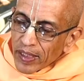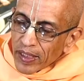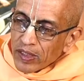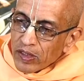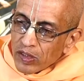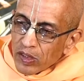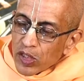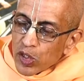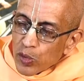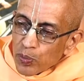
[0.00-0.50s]

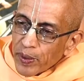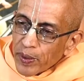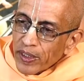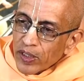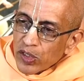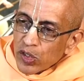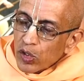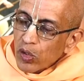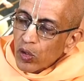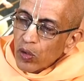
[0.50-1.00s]
there is the
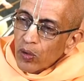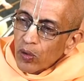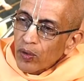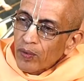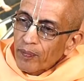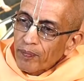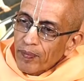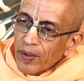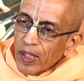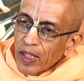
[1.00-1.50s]
spirit
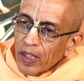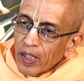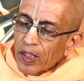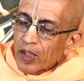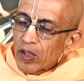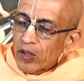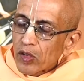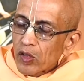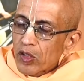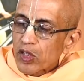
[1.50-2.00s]
soul.
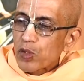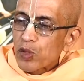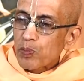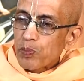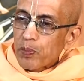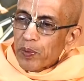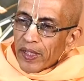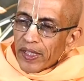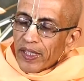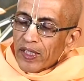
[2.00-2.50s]
The
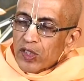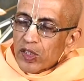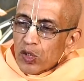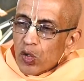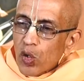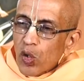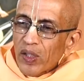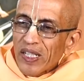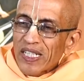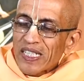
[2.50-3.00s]

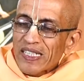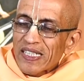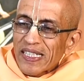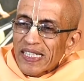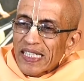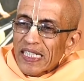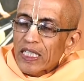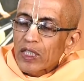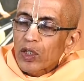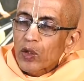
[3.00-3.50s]
spirit soul
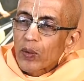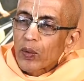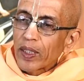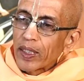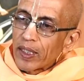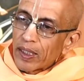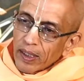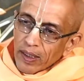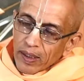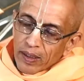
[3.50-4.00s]
is
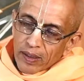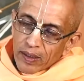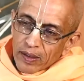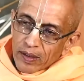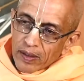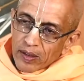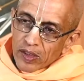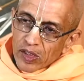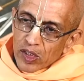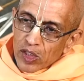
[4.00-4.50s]
equal.
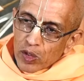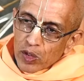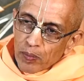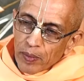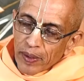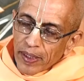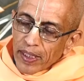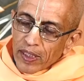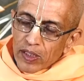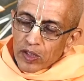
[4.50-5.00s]

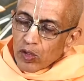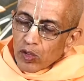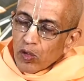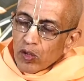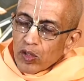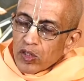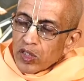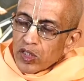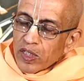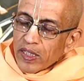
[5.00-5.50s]

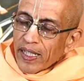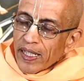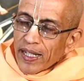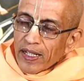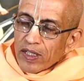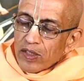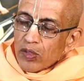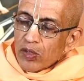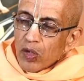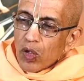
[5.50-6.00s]
Spirit
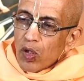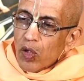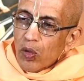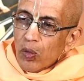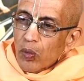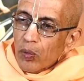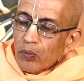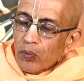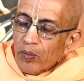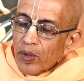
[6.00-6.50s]
souls, there is
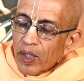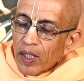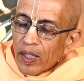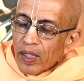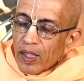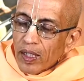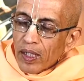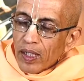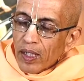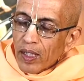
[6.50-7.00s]

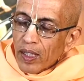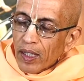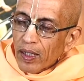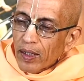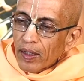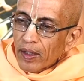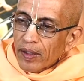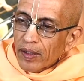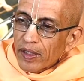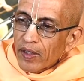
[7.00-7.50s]
no
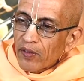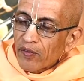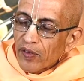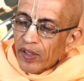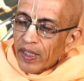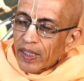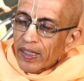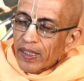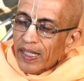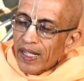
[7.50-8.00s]
uh,
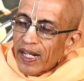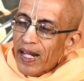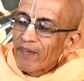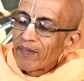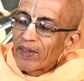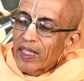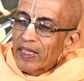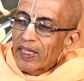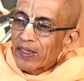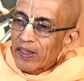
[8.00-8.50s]
different
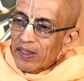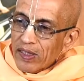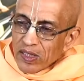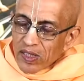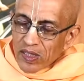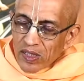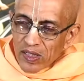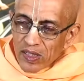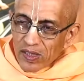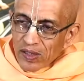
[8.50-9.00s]

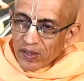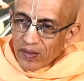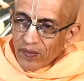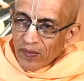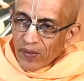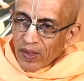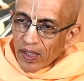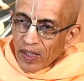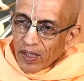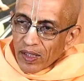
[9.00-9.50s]

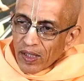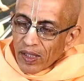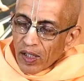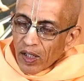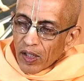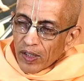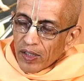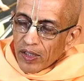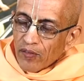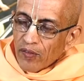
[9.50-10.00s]
levels
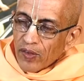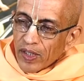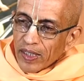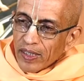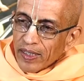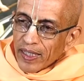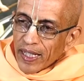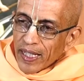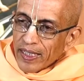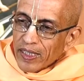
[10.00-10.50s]
or
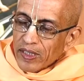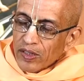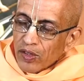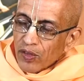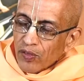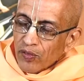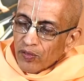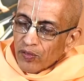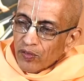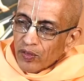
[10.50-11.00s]
different
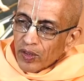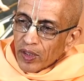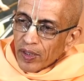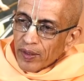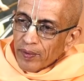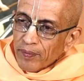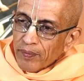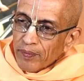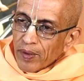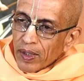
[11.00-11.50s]
kinds of
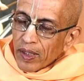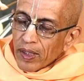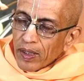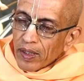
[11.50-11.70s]
uh,